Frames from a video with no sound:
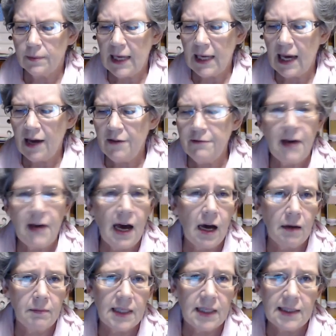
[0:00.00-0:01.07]
we have
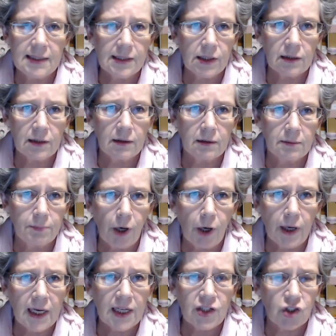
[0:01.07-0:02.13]
instant
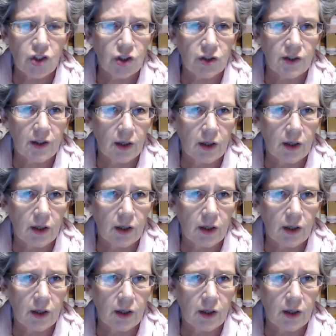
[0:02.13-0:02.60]
porridge